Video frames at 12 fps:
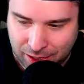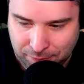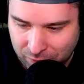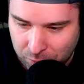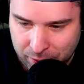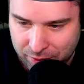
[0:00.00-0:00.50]
I've
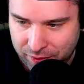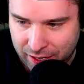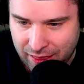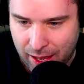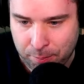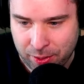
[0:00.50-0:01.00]
never been a fan
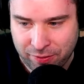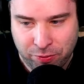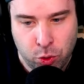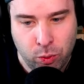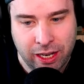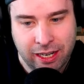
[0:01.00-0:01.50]
of that. But if
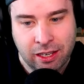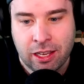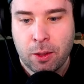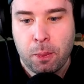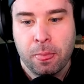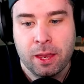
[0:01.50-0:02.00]
you can
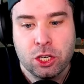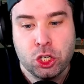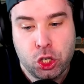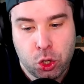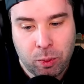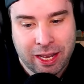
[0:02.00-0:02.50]

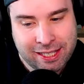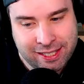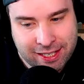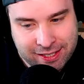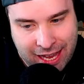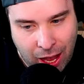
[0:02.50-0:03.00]
do
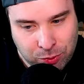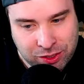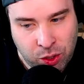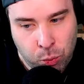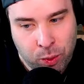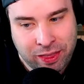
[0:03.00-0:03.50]
instance
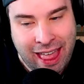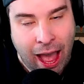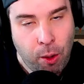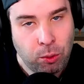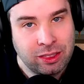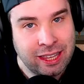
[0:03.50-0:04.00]
housing
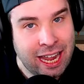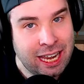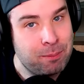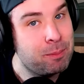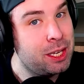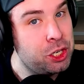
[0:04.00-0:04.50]
without
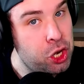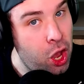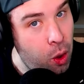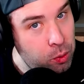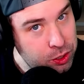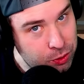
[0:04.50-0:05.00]
letting me
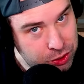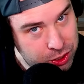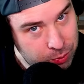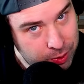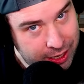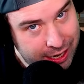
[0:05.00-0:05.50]
know you're
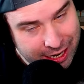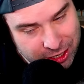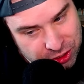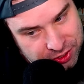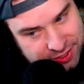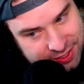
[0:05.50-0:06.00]
doing it and
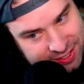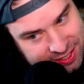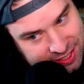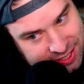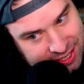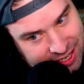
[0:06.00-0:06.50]
just
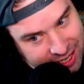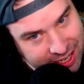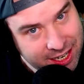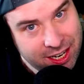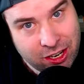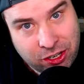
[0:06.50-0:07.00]
sneak
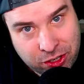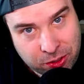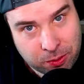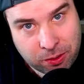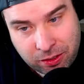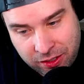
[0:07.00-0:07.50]
it
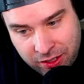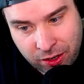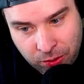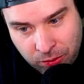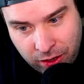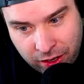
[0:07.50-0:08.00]
under,
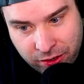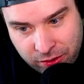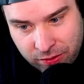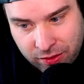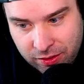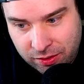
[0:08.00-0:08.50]

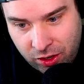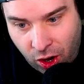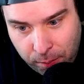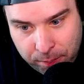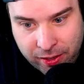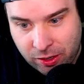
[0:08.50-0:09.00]
under the
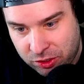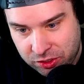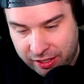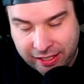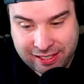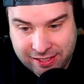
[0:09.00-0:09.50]
carpet or
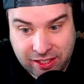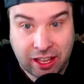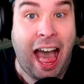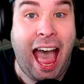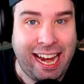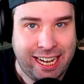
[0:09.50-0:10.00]
just like
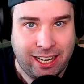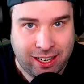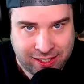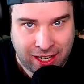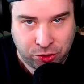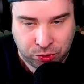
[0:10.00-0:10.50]
hide it
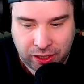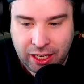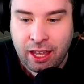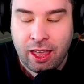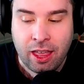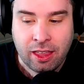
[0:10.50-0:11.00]

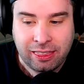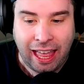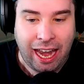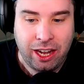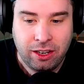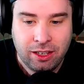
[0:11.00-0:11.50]
essentially,
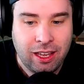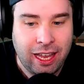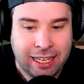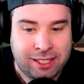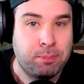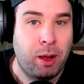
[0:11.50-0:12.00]
then
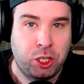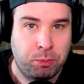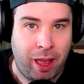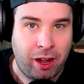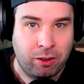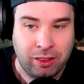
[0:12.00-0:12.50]
it's much
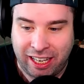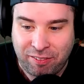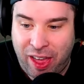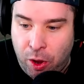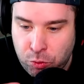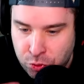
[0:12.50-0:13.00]
better. Like if
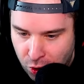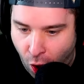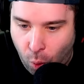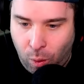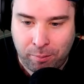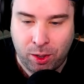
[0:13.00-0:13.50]
I don't
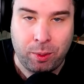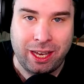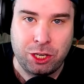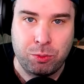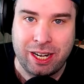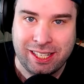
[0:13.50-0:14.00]
know I'm going
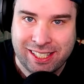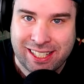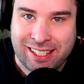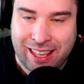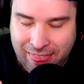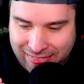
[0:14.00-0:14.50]
into an
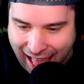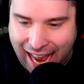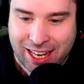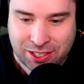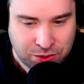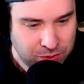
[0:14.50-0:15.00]
instance,
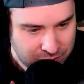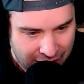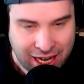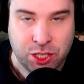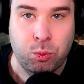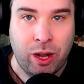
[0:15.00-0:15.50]
that is
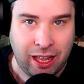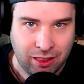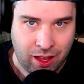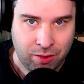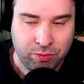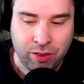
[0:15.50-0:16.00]
what I
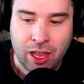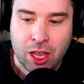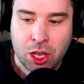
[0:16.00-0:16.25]
love.